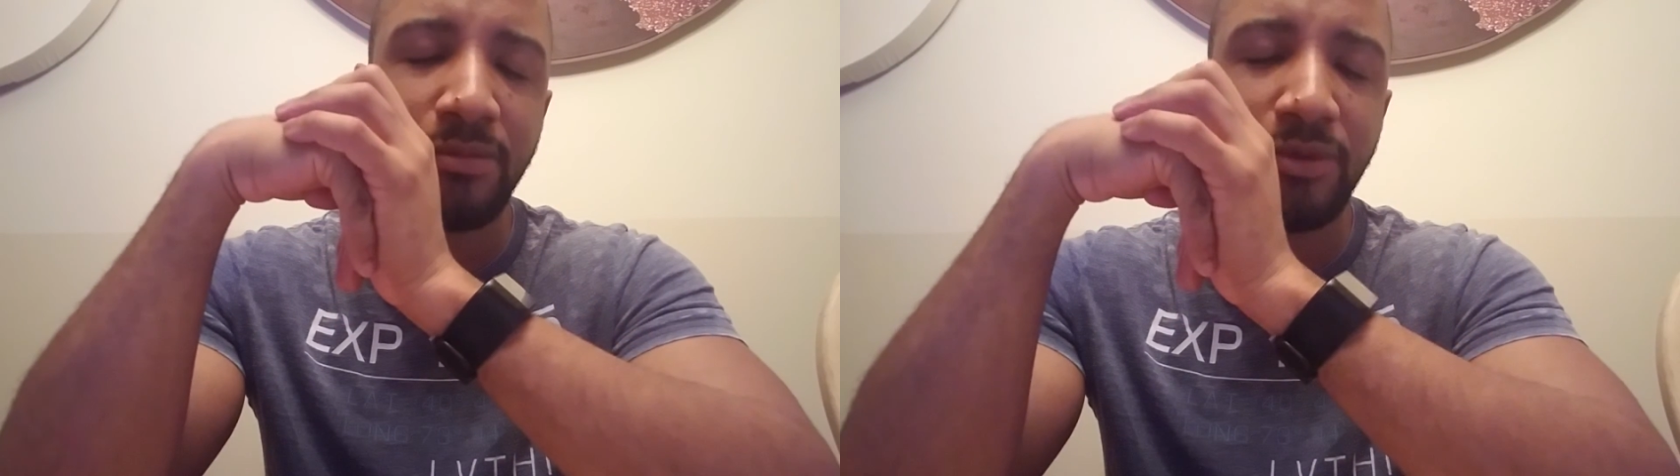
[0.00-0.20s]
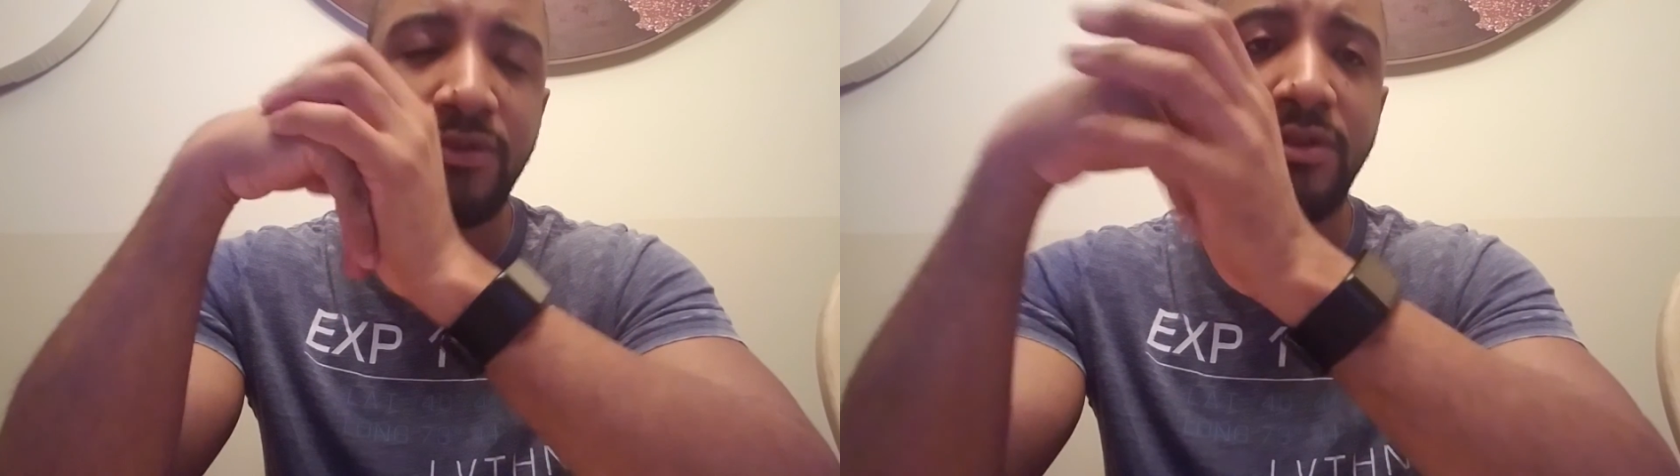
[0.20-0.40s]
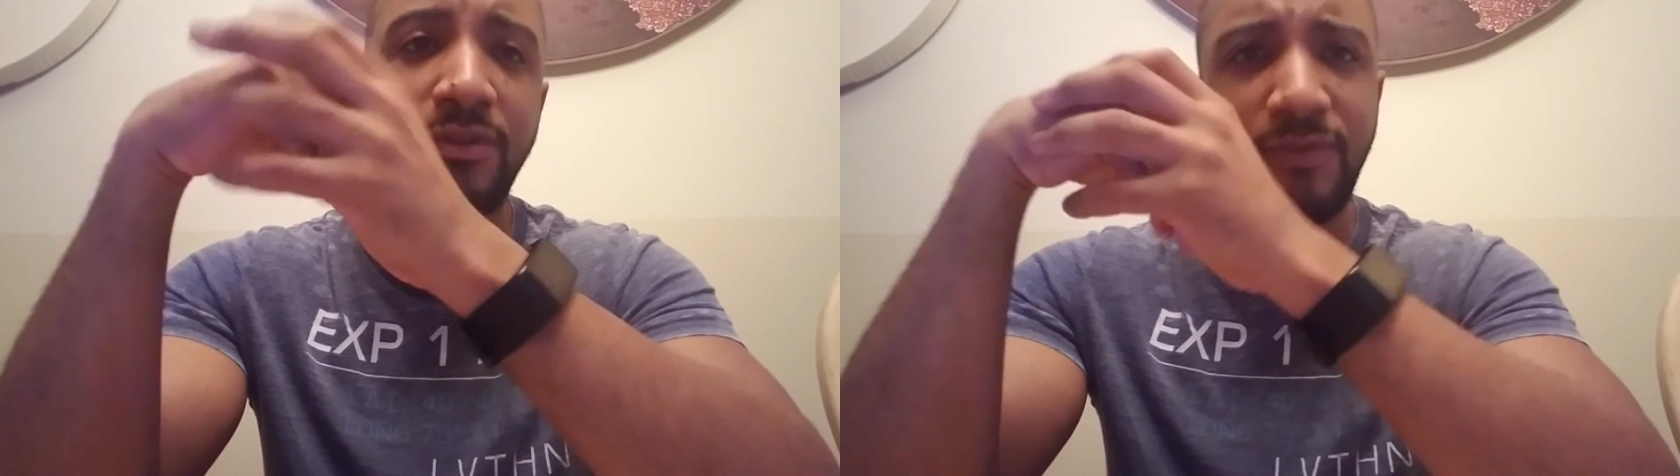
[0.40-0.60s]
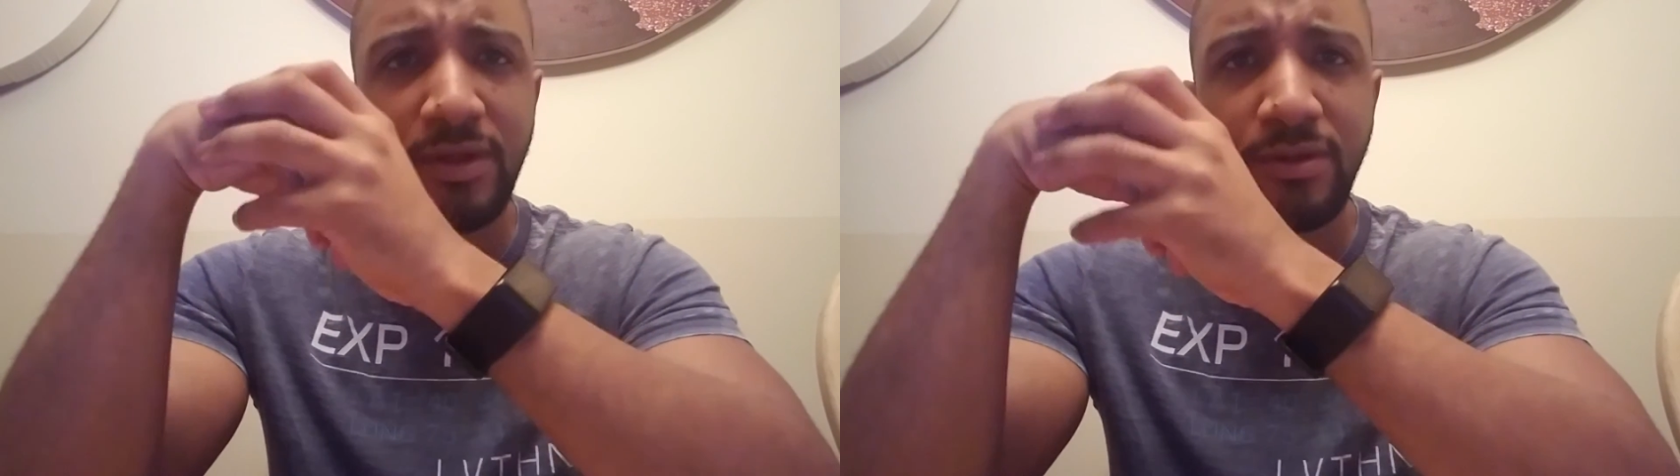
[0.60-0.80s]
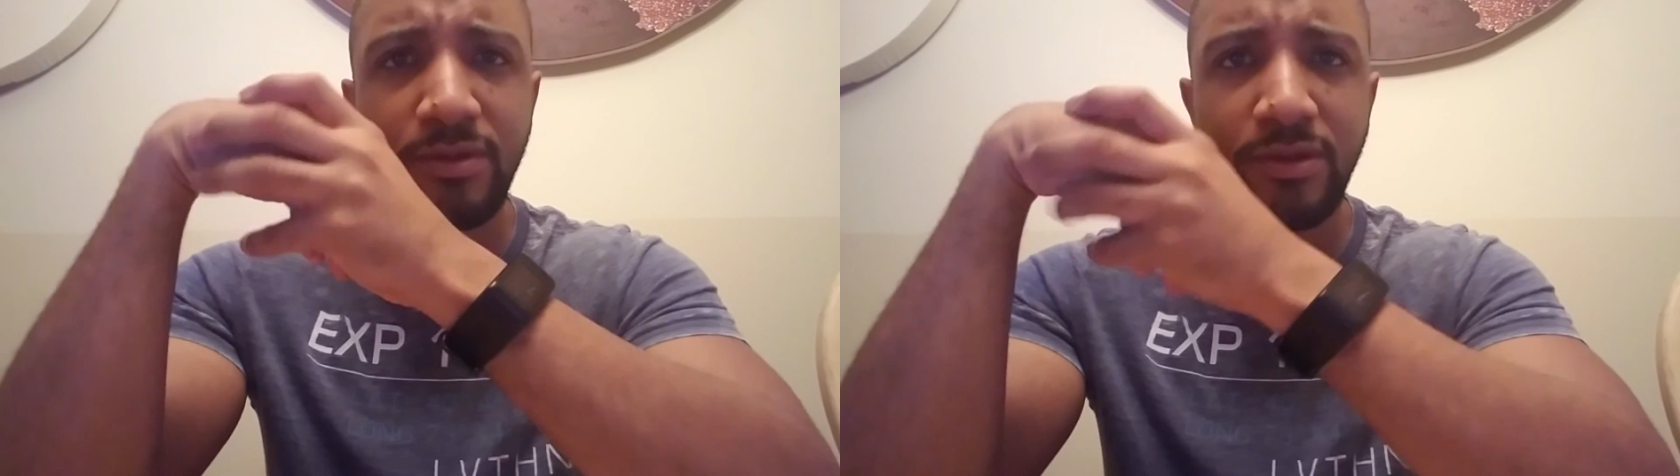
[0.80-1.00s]
used to the
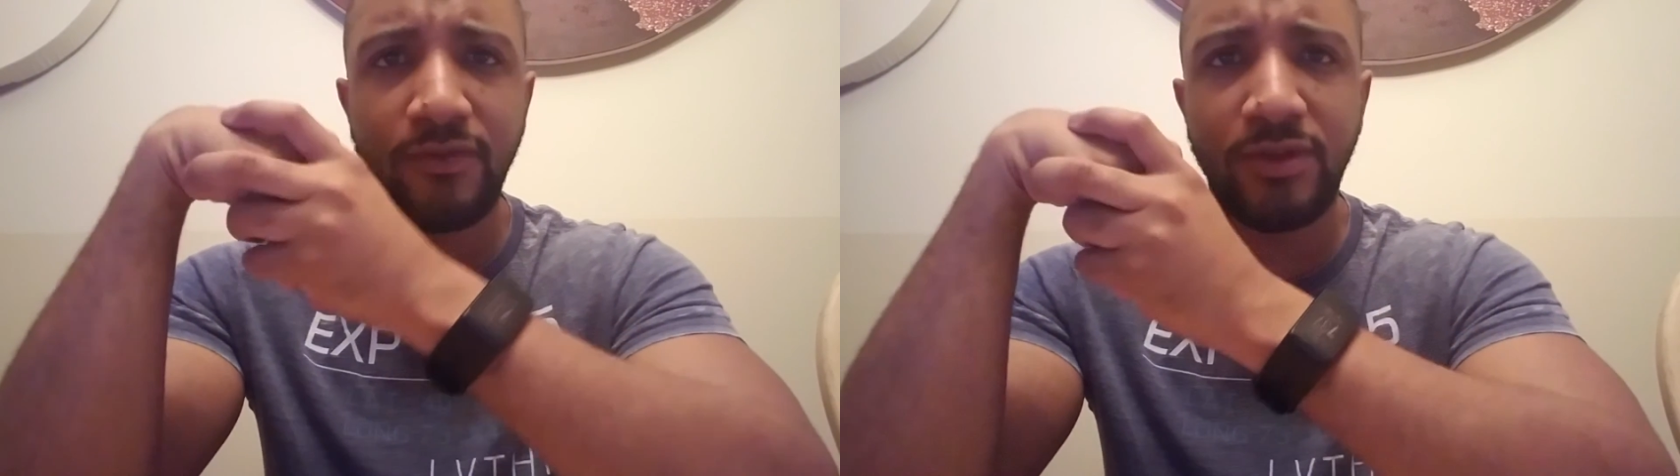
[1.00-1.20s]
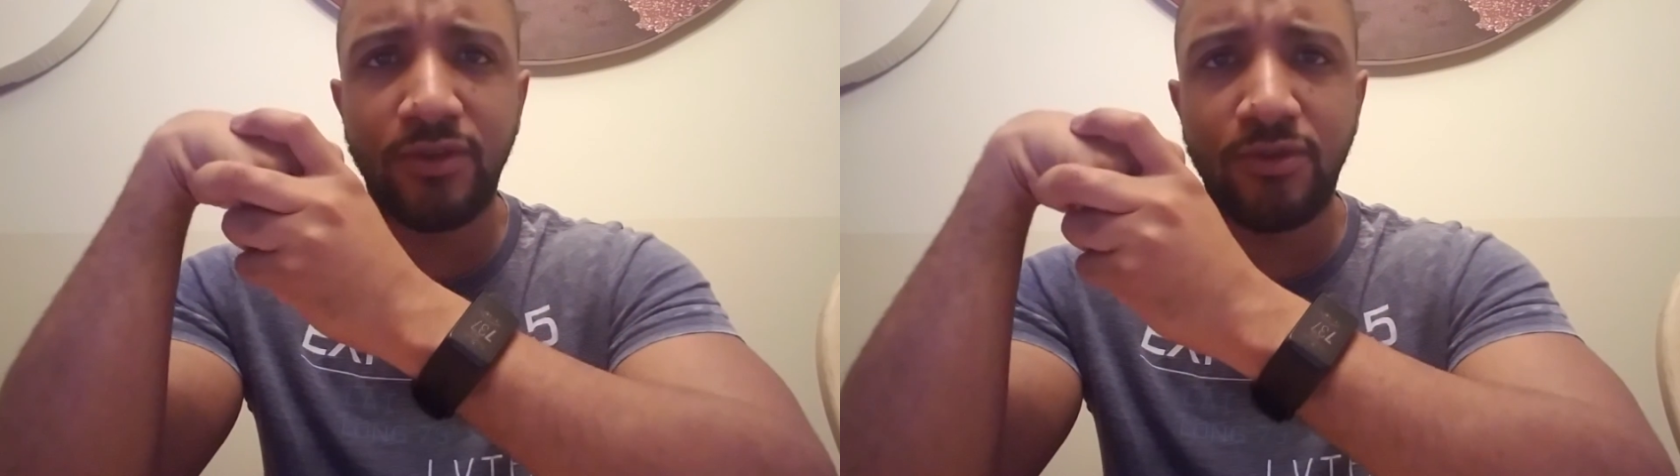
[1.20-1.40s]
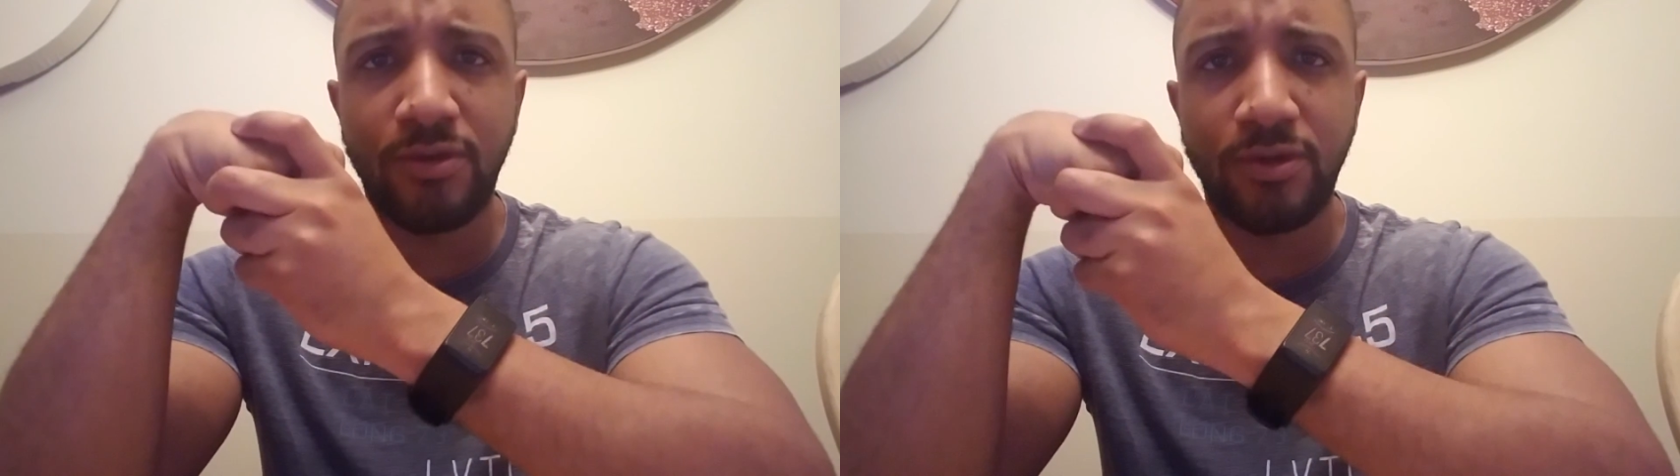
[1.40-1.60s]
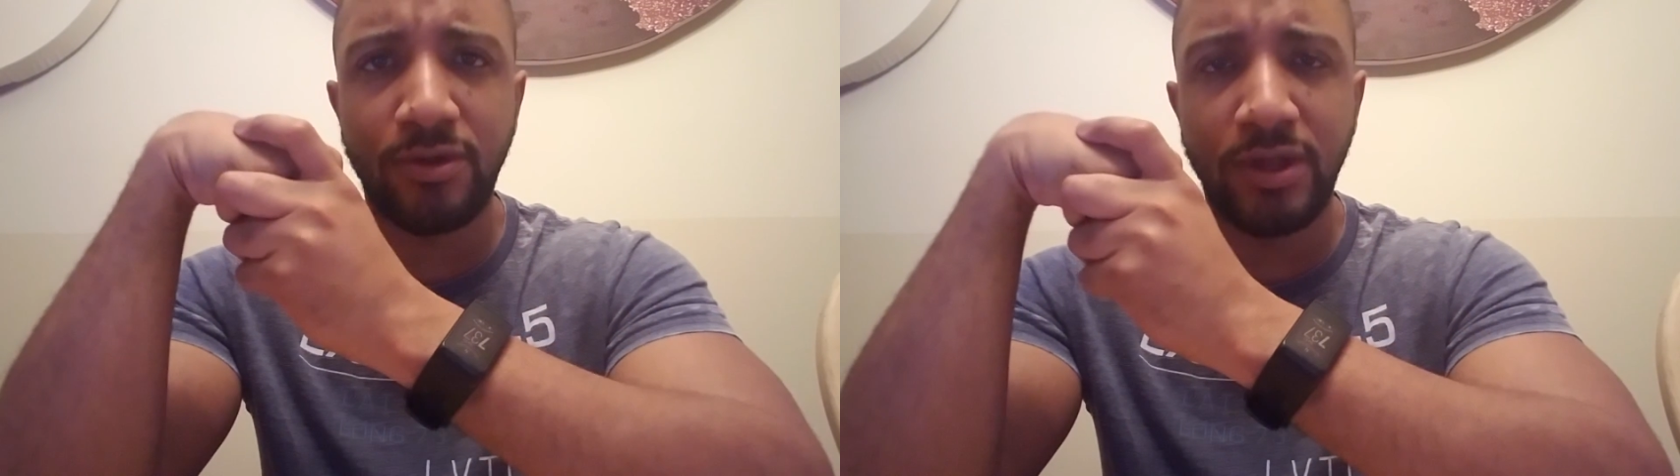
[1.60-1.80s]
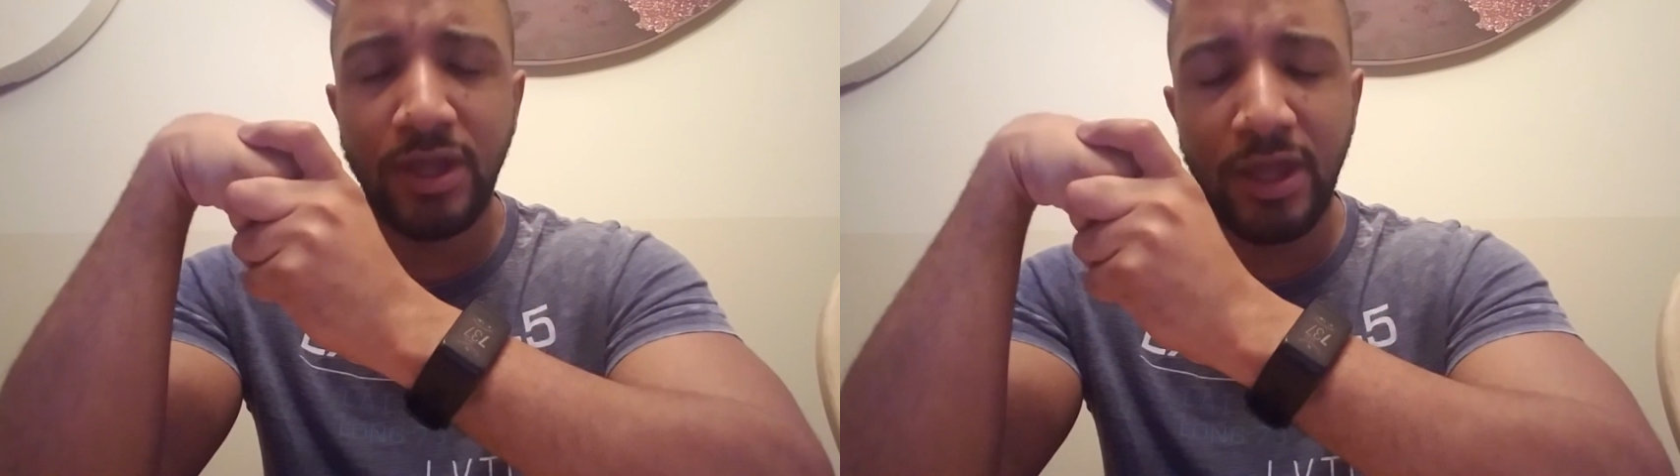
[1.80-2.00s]
feel of the controller.
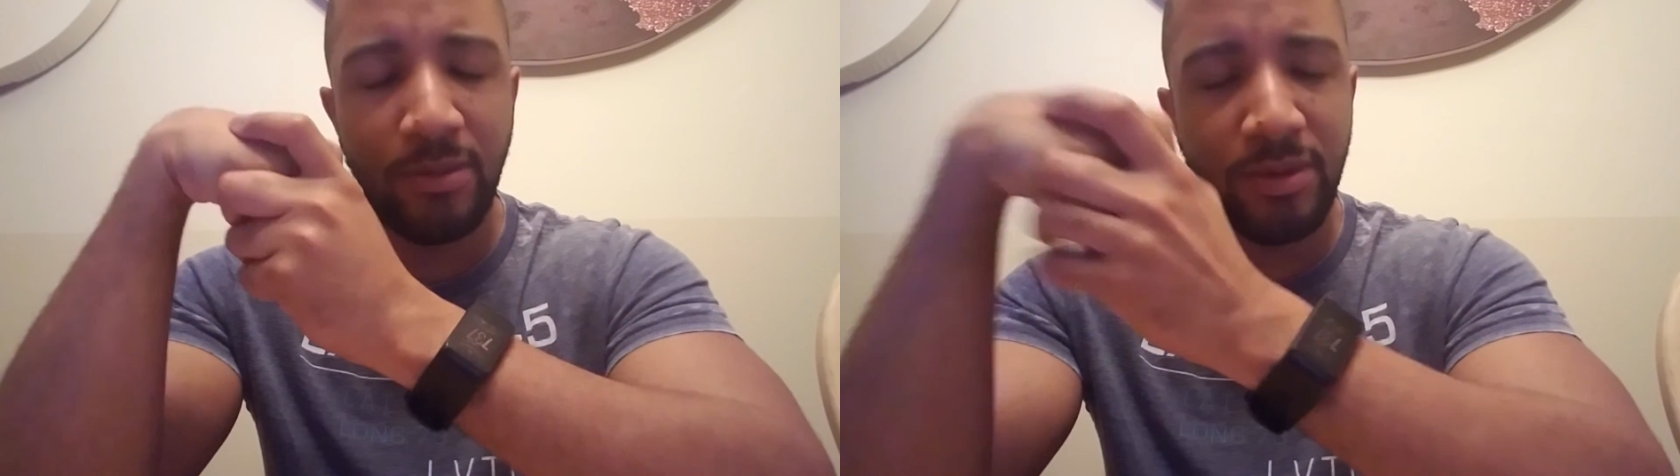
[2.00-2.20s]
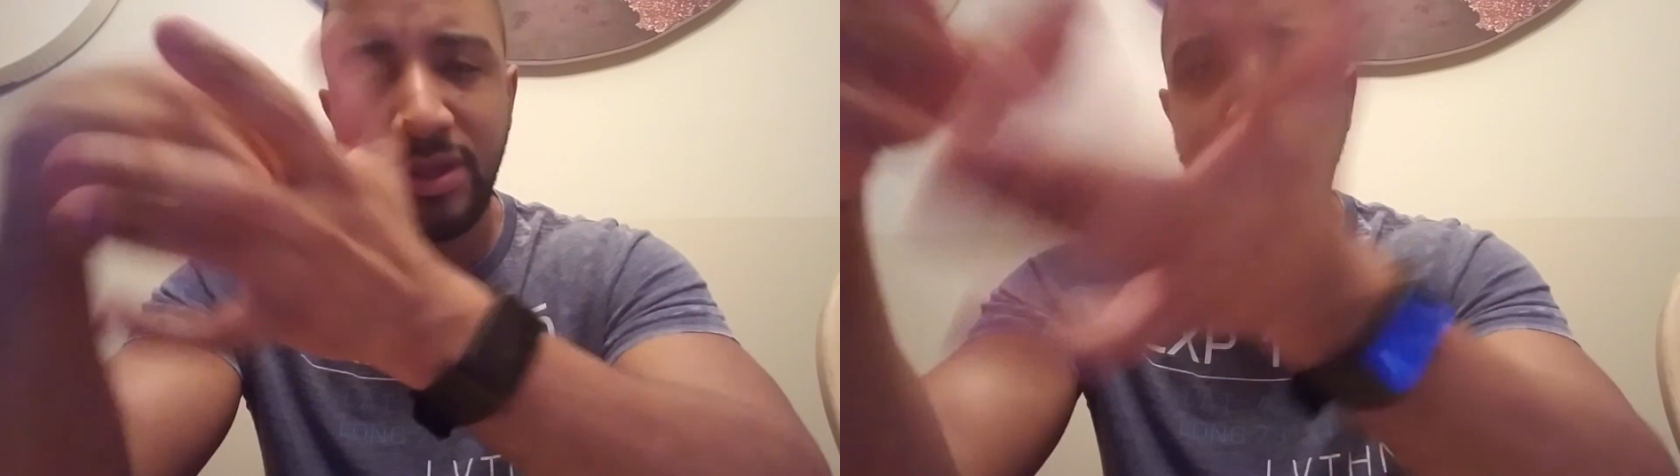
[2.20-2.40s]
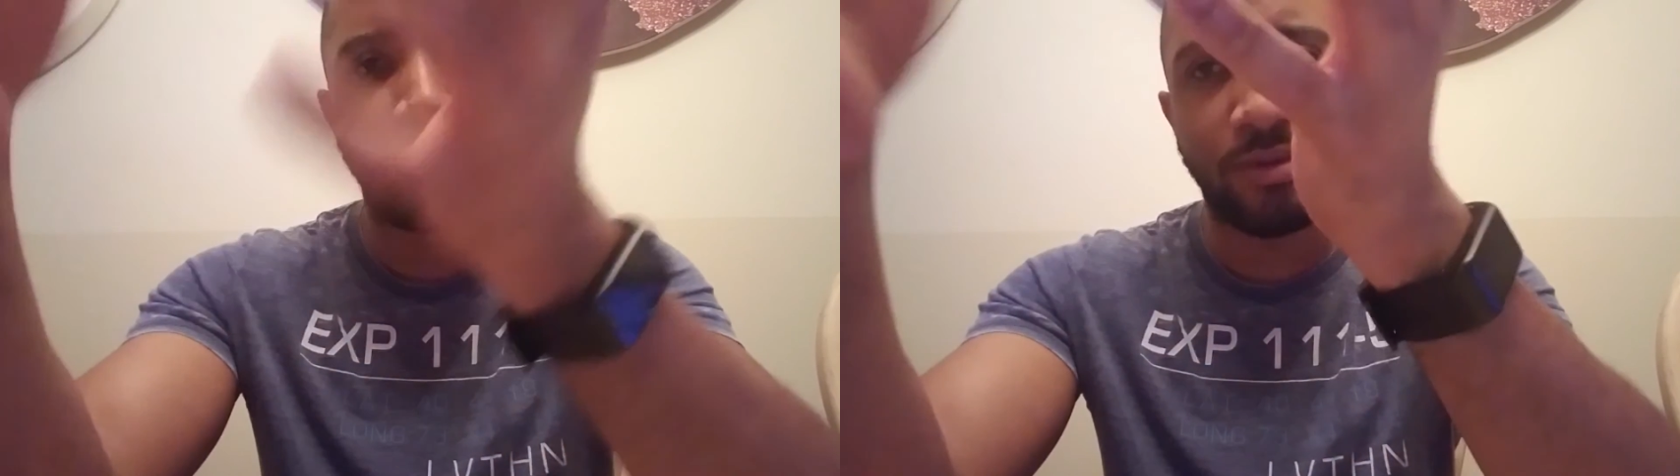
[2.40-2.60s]
But then you'll